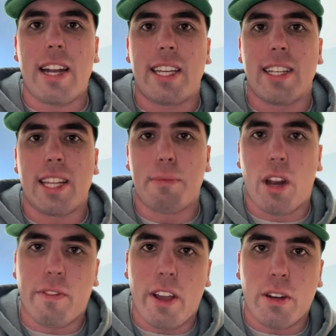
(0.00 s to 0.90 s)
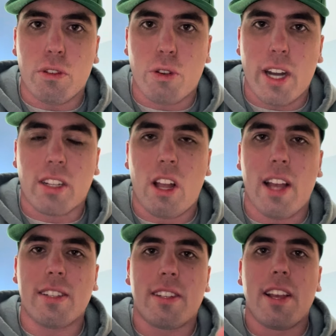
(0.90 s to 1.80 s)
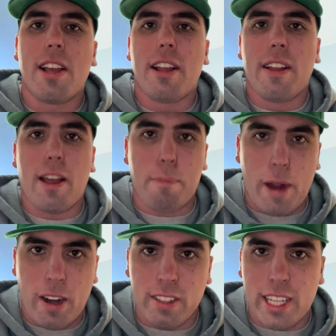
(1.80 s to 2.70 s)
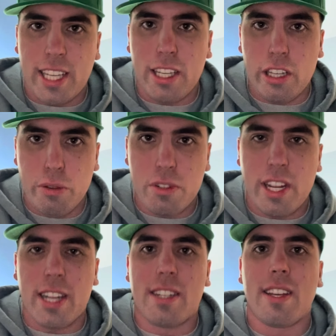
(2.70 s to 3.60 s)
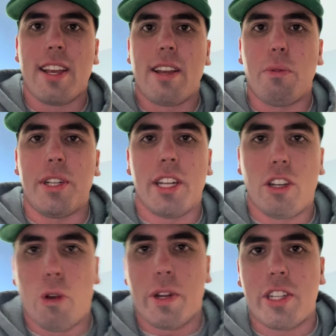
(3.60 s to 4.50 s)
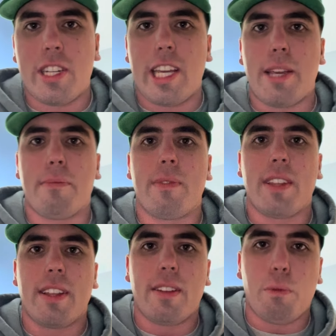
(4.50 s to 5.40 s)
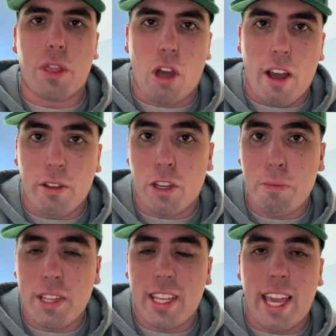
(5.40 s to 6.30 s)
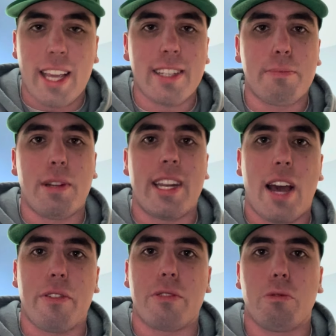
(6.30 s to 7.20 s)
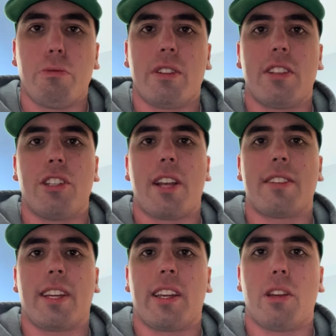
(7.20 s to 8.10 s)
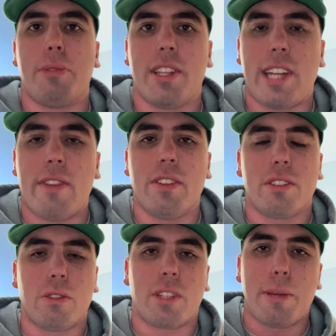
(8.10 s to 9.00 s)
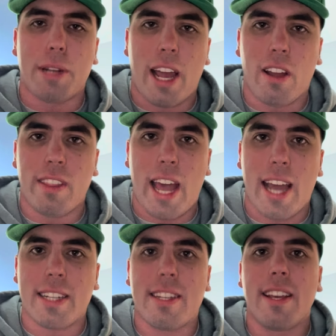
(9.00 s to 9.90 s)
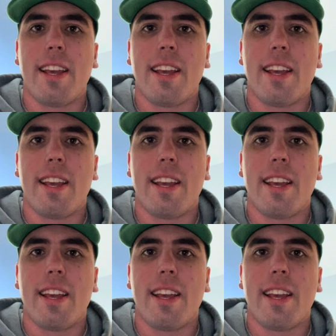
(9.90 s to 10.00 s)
He has that modified no trade clause. Apparently, he used it. We didn't know which team. We thought it could be the Kings, but now there's rumors suggesting it could be the Devils. So keep an eye on that.